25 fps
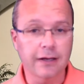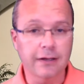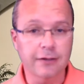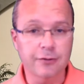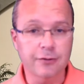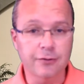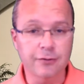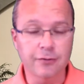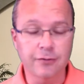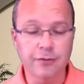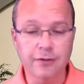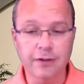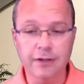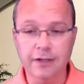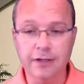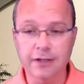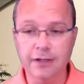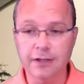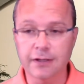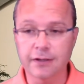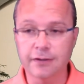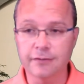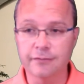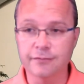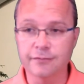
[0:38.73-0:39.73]
Do you think
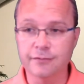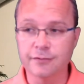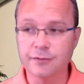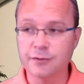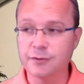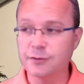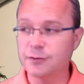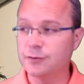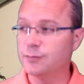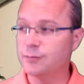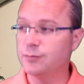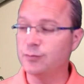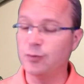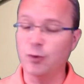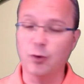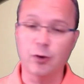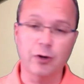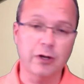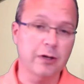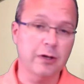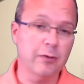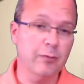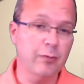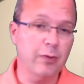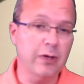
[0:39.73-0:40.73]
of
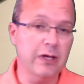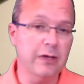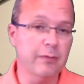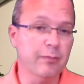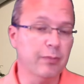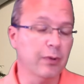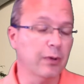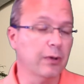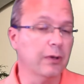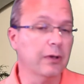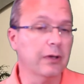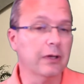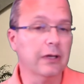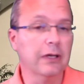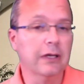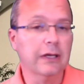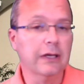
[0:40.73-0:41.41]
sporting people?